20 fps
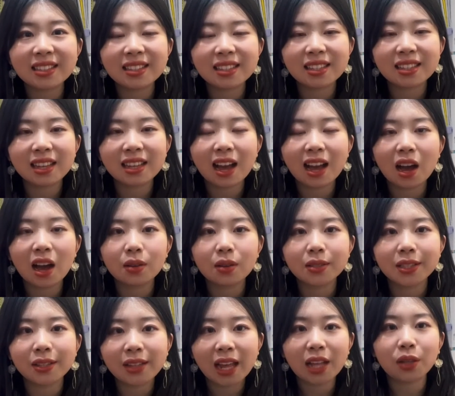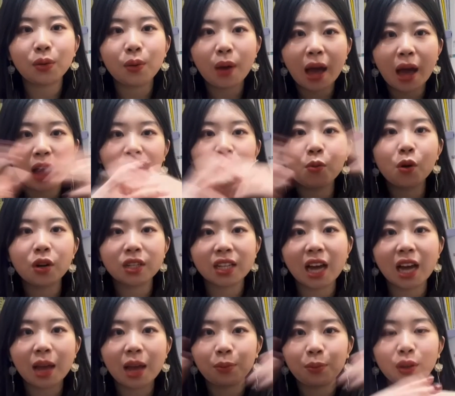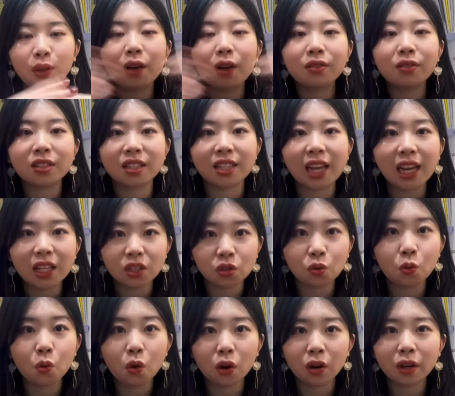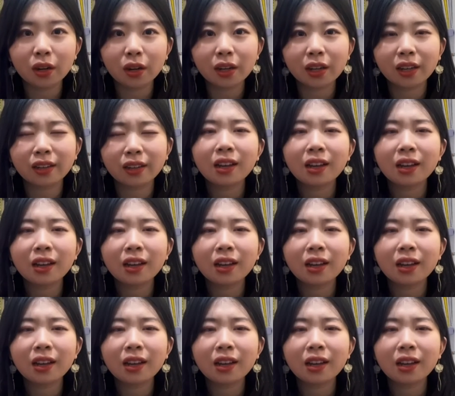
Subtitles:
so that you have more time throughout the day to work.